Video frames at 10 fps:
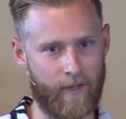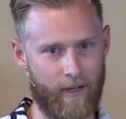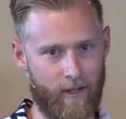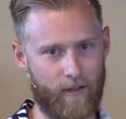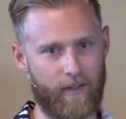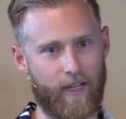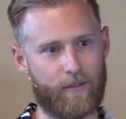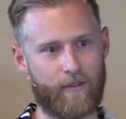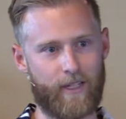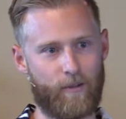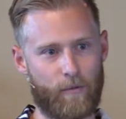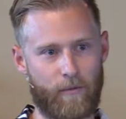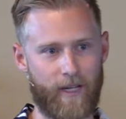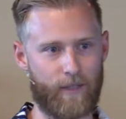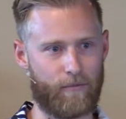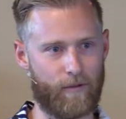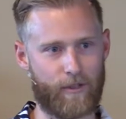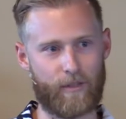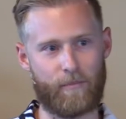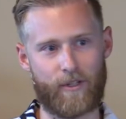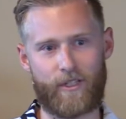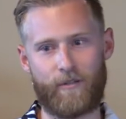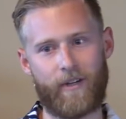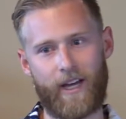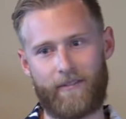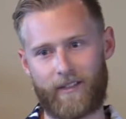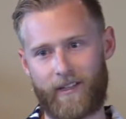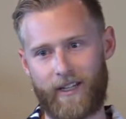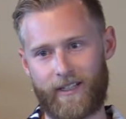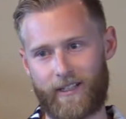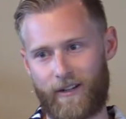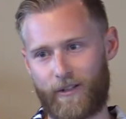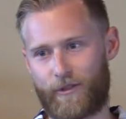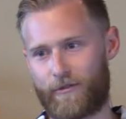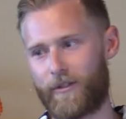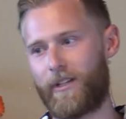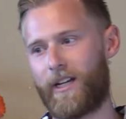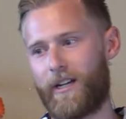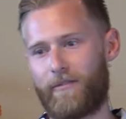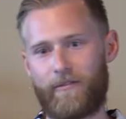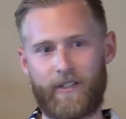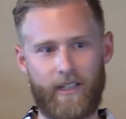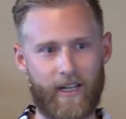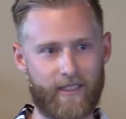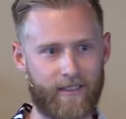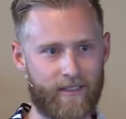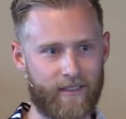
in all of our lives we get to a place where we're just pursuing after things that aren't truly going to fulfill us.